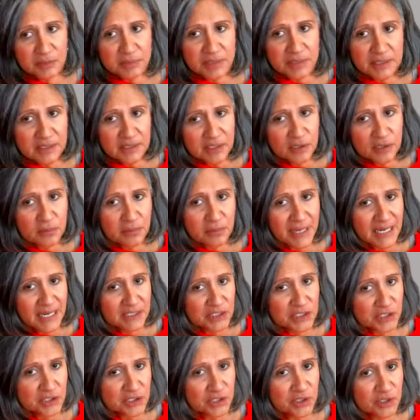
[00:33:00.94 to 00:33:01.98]
But back
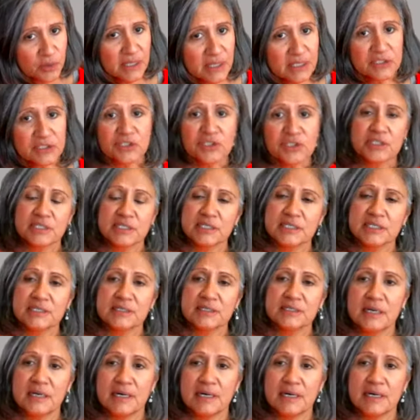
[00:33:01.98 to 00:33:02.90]
to your question,